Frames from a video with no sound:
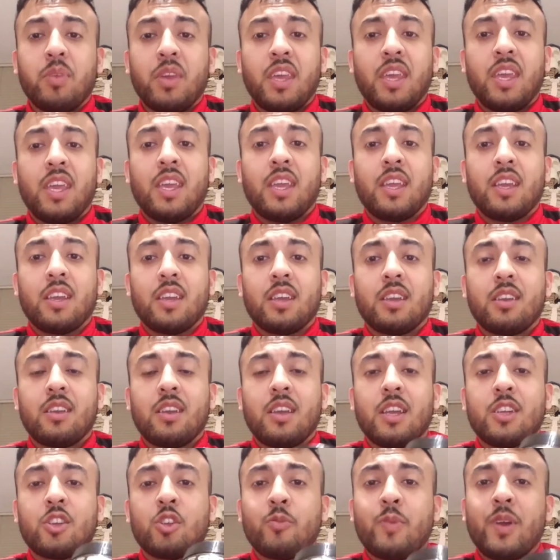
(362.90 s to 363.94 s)
being
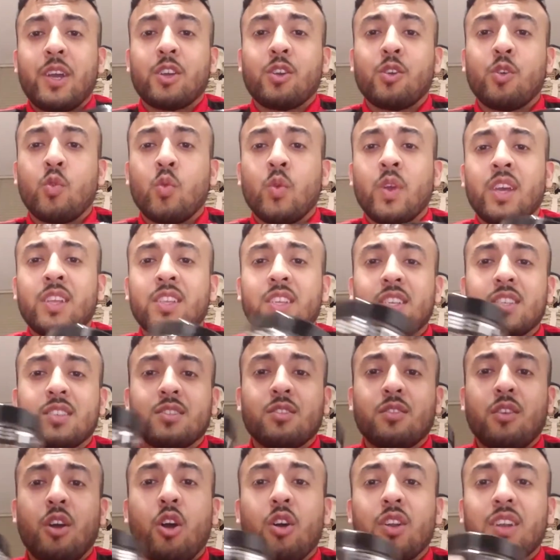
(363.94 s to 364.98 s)
a tobacco where there's
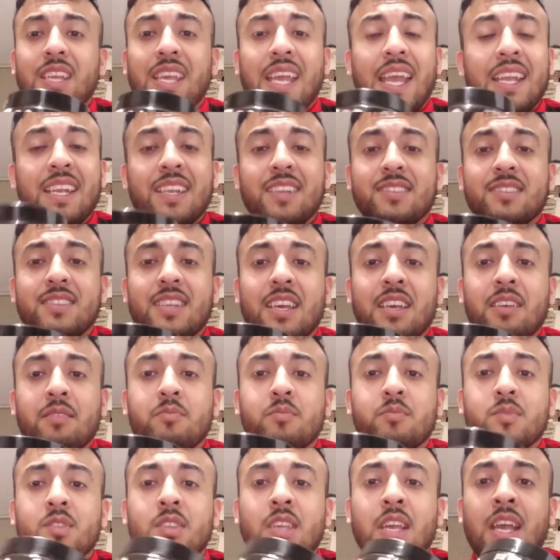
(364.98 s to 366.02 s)
hardly any
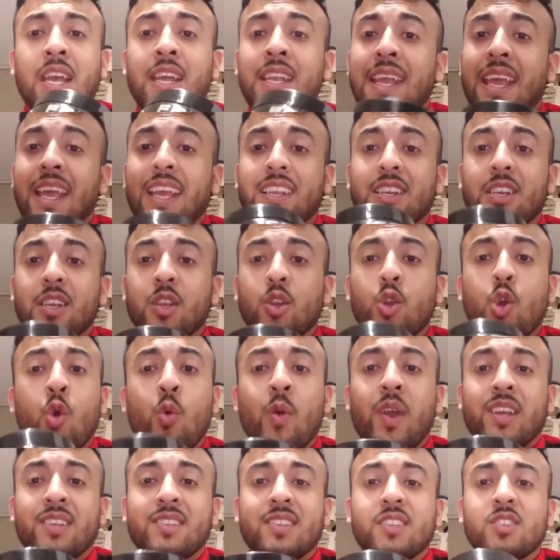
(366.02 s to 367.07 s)
stems and no
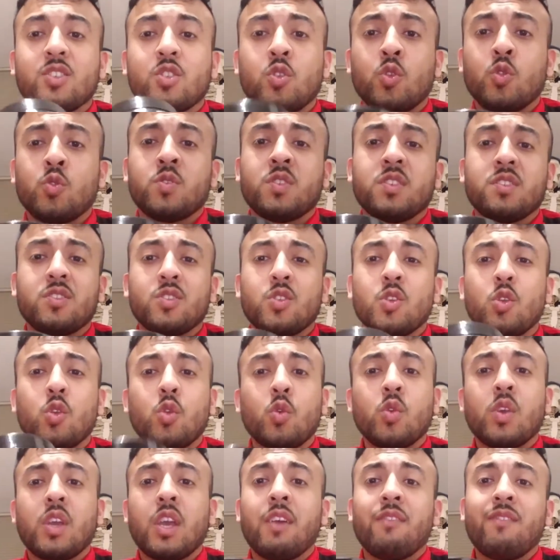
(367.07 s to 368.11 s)
excess juices, you
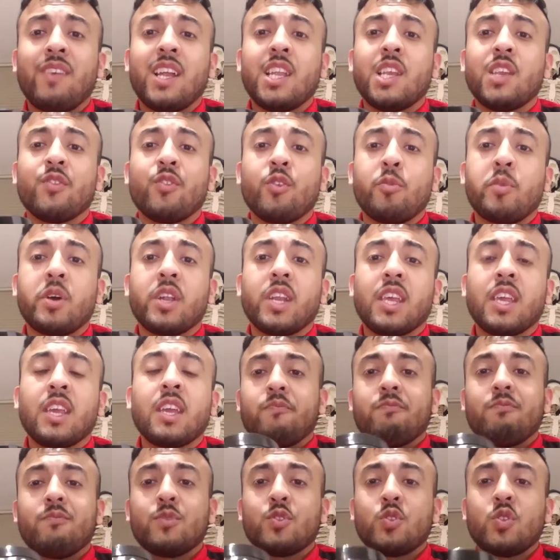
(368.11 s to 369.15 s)
do get value for money.
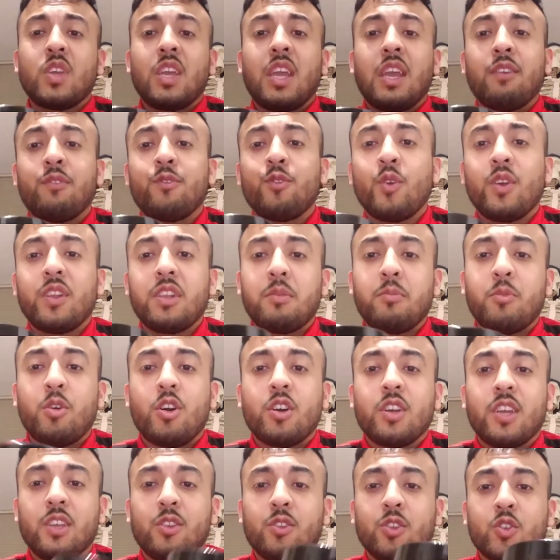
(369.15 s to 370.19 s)
So yeah, if you're in the
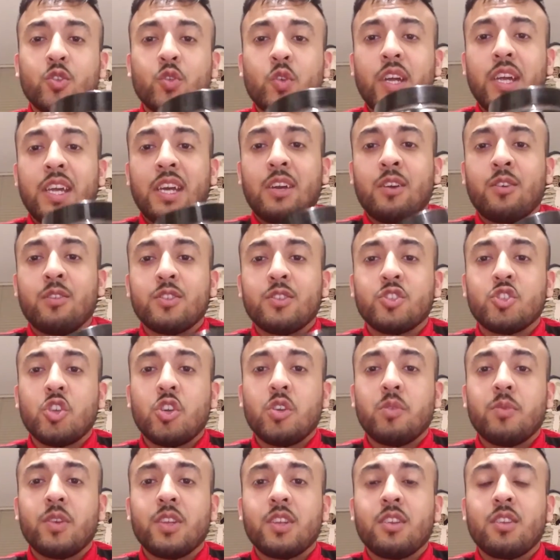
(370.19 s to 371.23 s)
market to try out
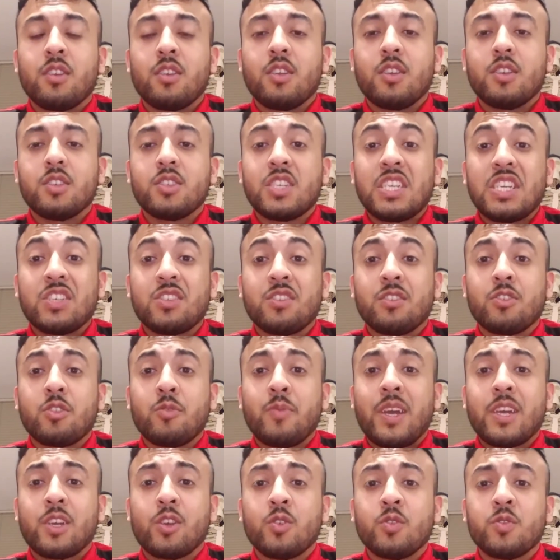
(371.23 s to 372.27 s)
German shisha
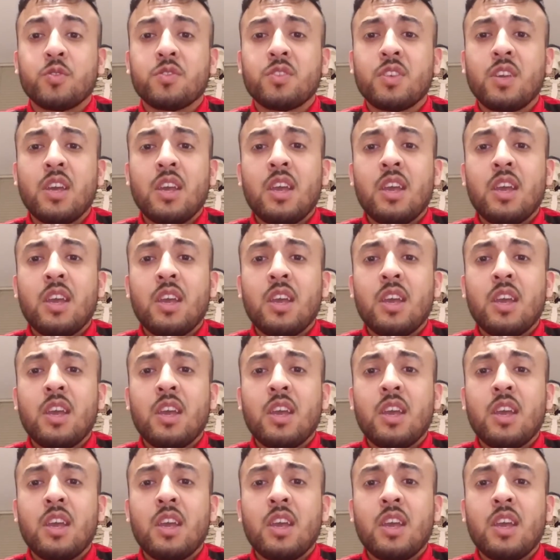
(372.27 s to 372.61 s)
tobaccos